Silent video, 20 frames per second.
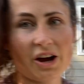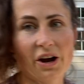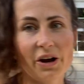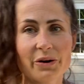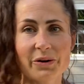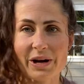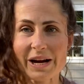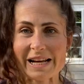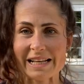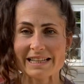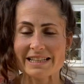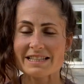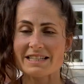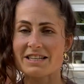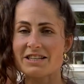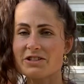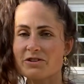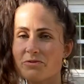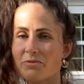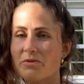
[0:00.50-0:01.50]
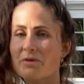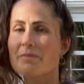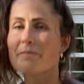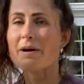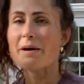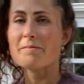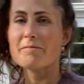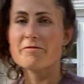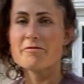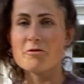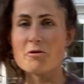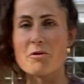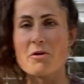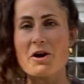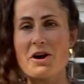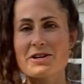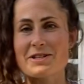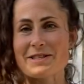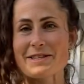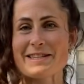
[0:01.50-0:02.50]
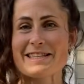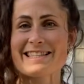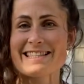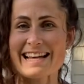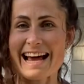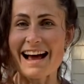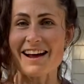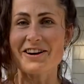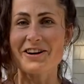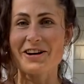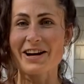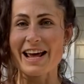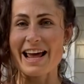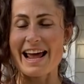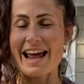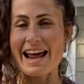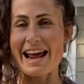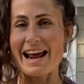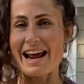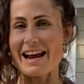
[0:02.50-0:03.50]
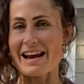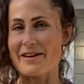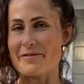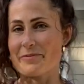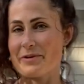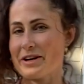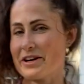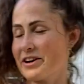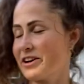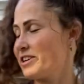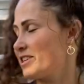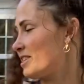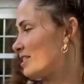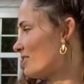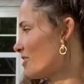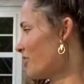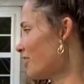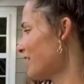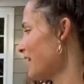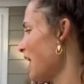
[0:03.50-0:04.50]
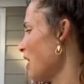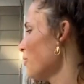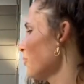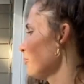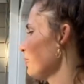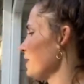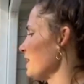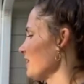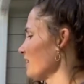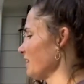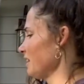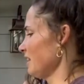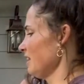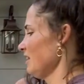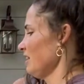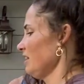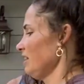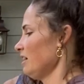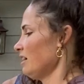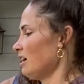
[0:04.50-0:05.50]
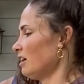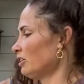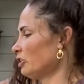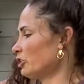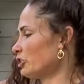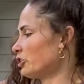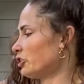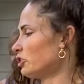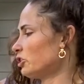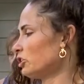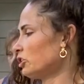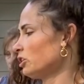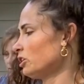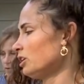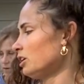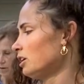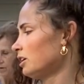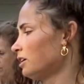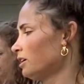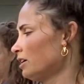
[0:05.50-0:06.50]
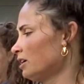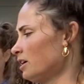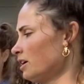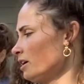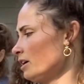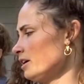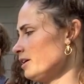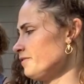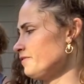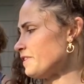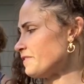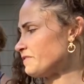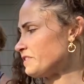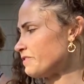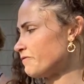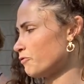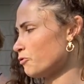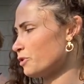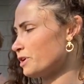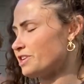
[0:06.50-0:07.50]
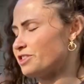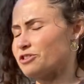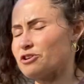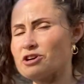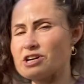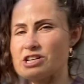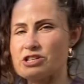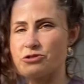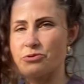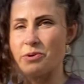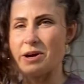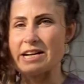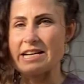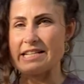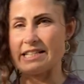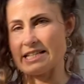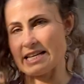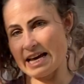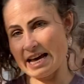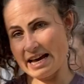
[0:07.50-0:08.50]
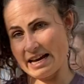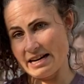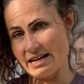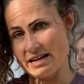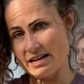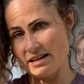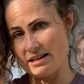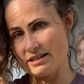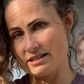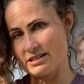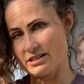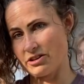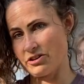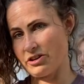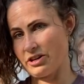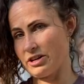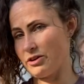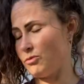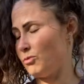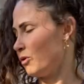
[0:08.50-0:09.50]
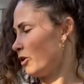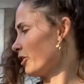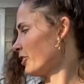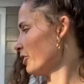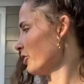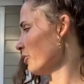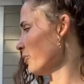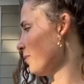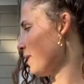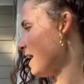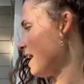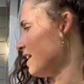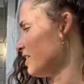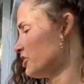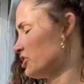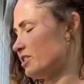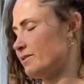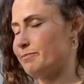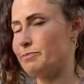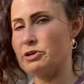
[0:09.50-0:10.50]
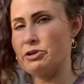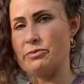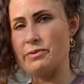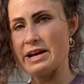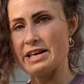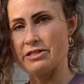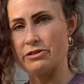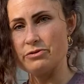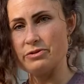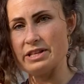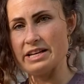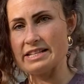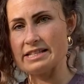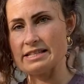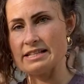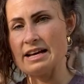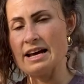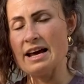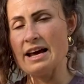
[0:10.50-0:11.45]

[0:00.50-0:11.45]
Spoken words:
All right, this is your warm up for Saturday. We are gonna start out with a little 50, 40, 30, 20, 10. So you're gonna work your way, chip your way through this.